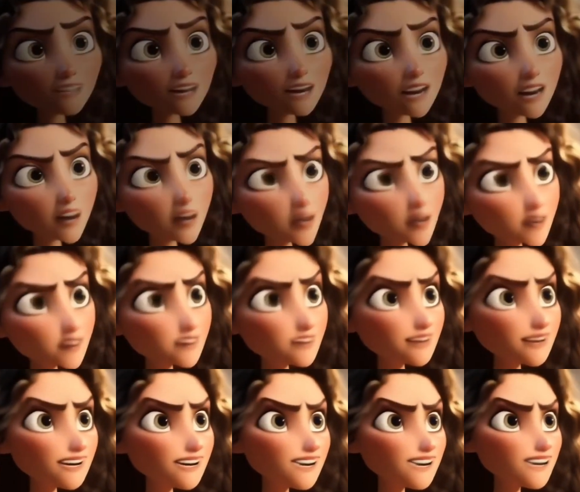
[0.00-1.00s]
Then
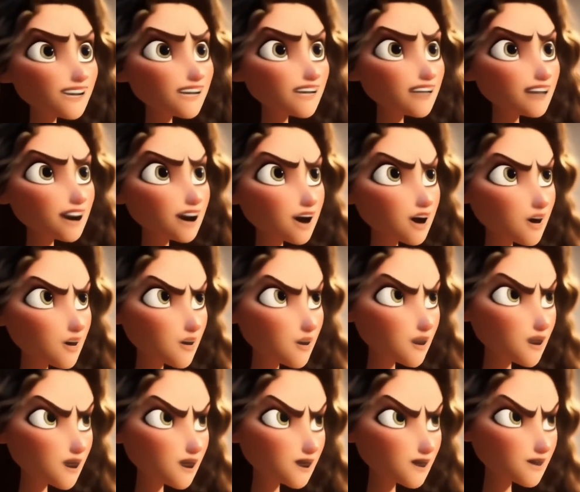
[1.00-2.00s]
Delilah said to
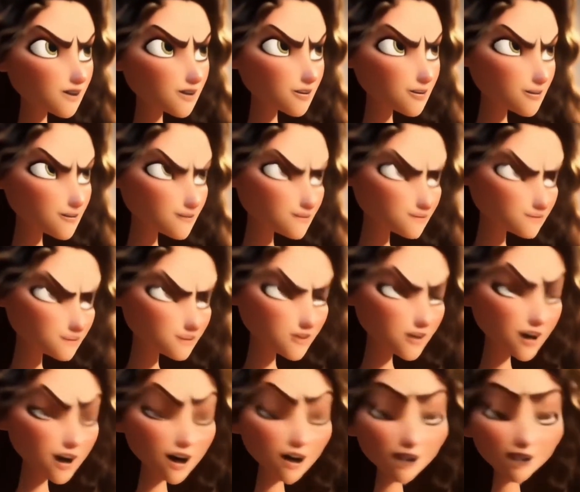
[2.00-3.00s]
Samson, "You
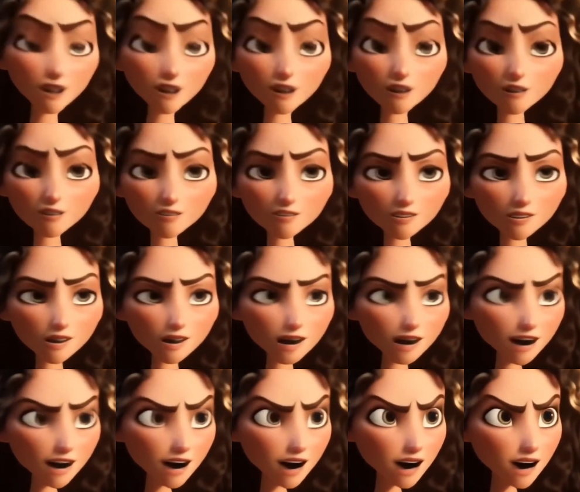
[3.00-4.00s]
have made a fool
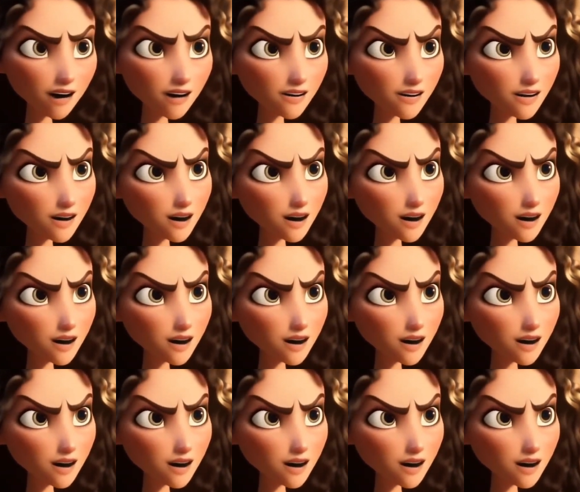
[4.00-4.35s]
of me.